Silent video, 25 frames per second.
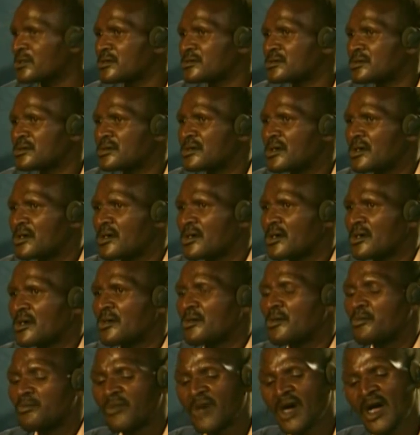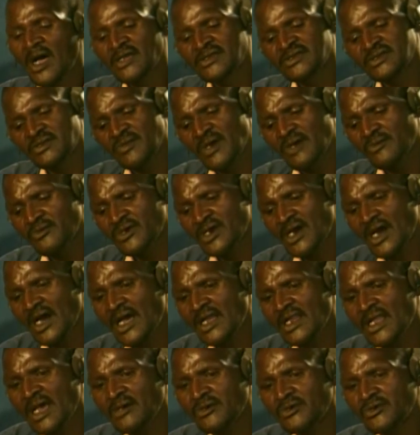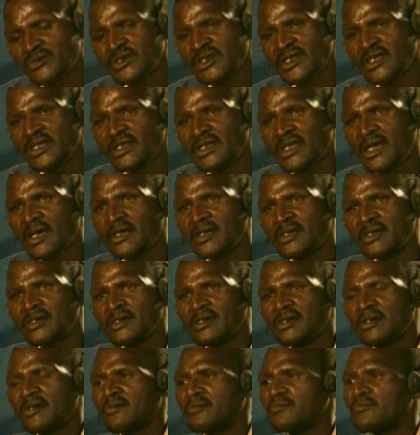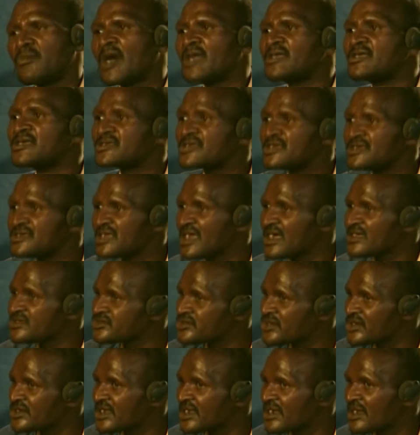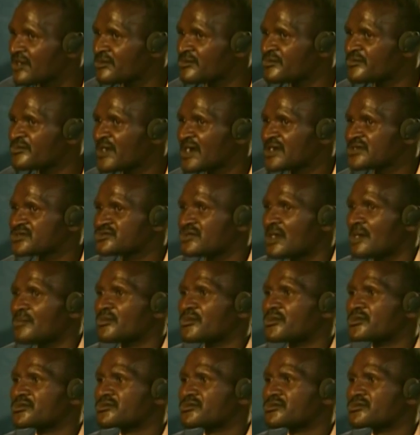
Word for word: child by the foot and they hit the child against the wall and she cracked her